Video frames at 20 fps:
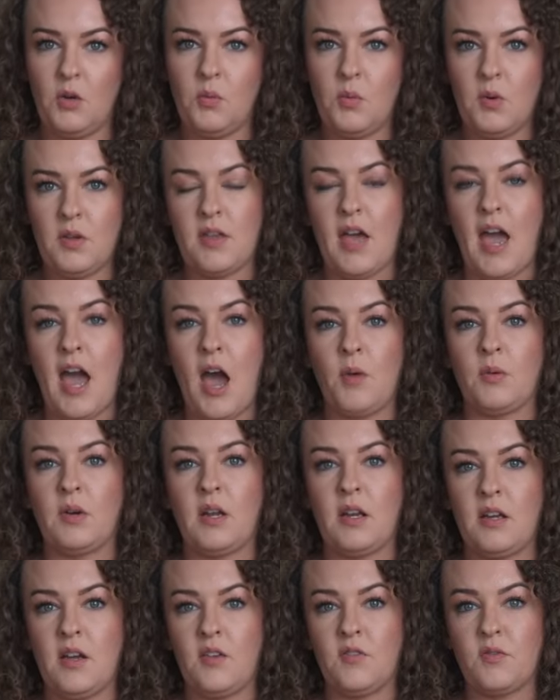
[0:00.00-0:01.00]
without
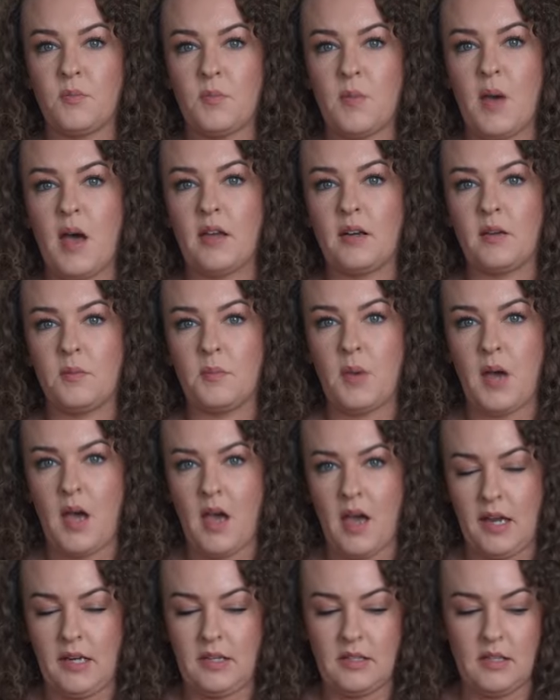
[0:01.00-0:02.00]
enough mud
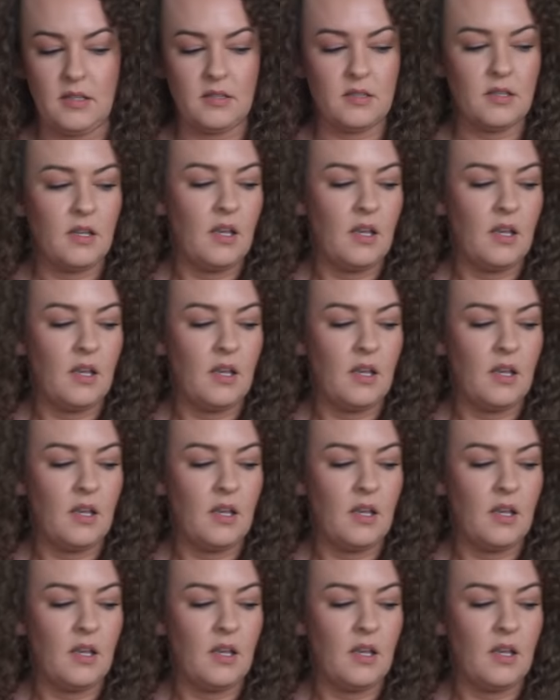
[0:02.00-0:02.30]
behind it.